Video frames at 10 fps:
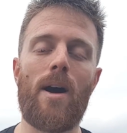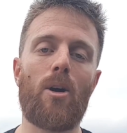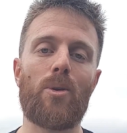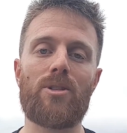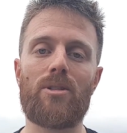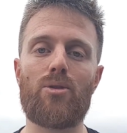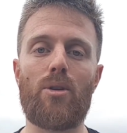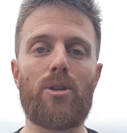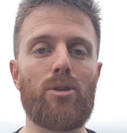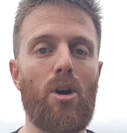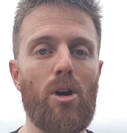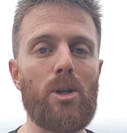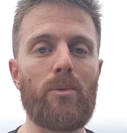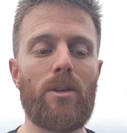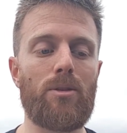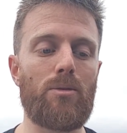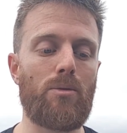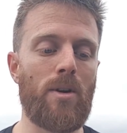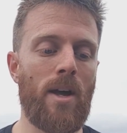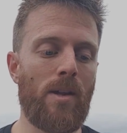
I always enjoy talking with you,